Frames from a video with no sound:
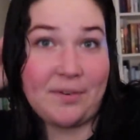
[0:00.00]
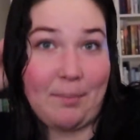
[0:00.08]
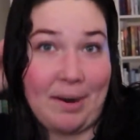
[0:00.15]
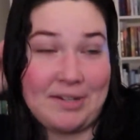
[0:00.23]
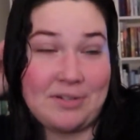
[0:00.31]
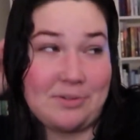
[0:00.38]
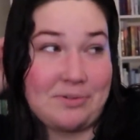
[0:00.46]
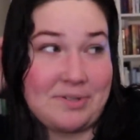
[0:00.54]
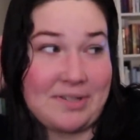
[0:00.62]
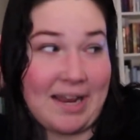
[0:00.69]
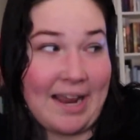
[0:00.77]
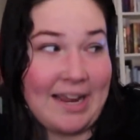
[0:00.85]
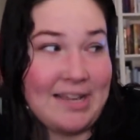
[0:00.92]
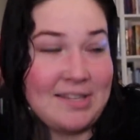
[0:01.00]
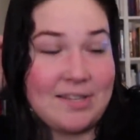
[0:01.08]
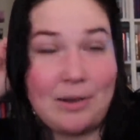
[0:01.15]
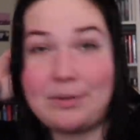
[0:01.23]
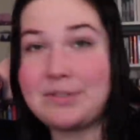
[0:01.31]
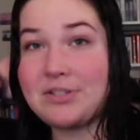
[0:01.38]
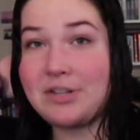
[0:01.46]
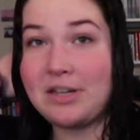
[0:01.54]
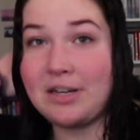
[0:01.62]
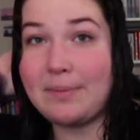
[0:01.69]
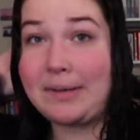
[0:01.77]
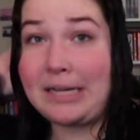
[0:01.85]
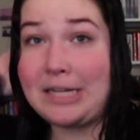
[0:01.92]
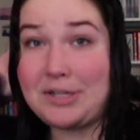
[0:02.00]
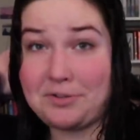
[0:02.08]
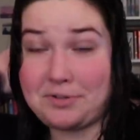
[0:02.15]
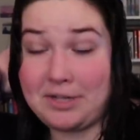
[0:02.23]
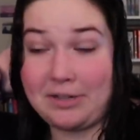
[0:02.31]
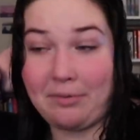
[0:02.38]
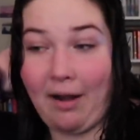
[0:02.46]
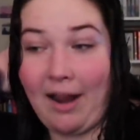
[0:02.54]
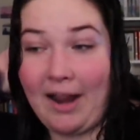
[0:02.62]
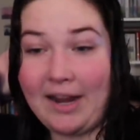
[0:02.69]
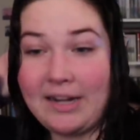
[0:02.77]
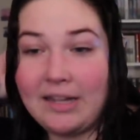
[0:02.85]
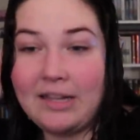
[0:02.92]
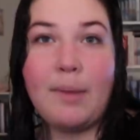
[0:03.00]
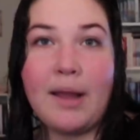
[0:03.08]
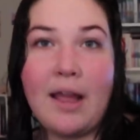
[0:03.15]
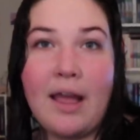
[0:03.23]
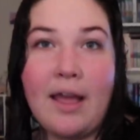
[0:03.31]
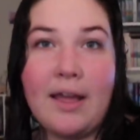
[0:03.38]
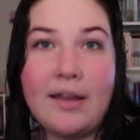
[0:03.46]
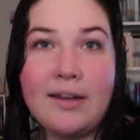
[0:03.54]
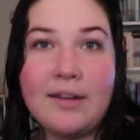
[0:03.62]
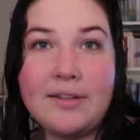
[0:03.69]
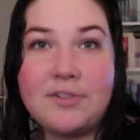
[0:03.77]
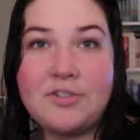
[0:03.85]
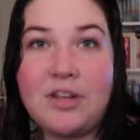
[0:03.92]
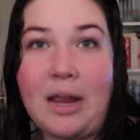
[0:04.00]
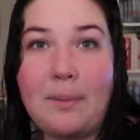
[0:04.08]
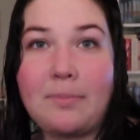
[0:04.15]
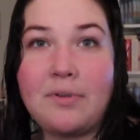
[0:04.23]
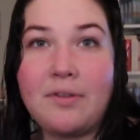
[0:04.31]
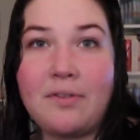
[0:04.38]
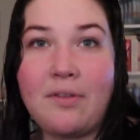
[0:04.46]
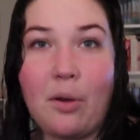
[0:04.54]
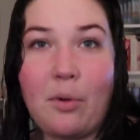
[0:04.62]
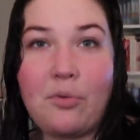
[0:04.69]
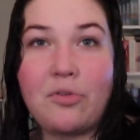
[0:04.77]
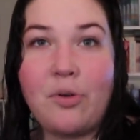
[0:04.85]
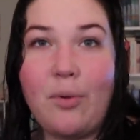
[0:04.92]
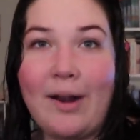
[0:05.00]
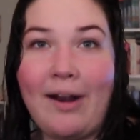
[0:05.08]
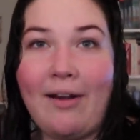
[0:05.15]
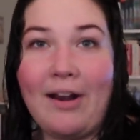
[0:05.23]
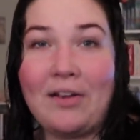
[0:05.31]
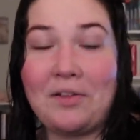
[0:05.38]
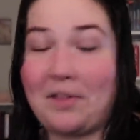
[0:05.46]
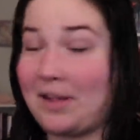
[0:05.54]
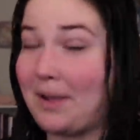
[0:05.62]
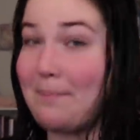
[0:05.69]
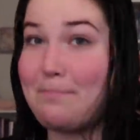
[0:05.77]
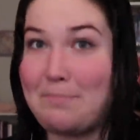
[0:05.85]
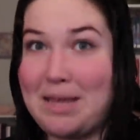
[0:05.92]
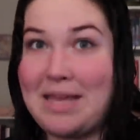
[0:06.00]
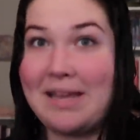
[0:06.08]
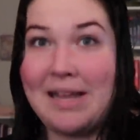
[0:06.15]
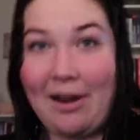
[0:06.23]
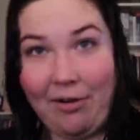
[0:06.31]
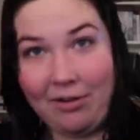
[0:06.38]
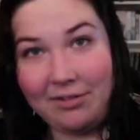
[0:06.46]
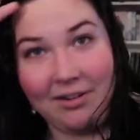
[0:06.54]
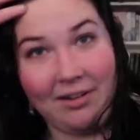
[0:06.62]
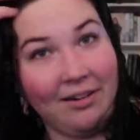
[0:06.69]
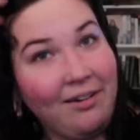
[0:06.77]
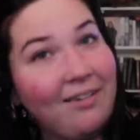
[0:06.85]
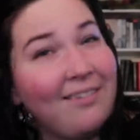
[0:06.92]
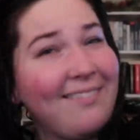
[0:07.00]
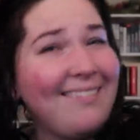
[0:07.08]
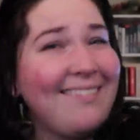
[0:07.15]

for my Tuesday, so it's gonna be an interesting ride. My head is shaped so square, I look like a Mii character.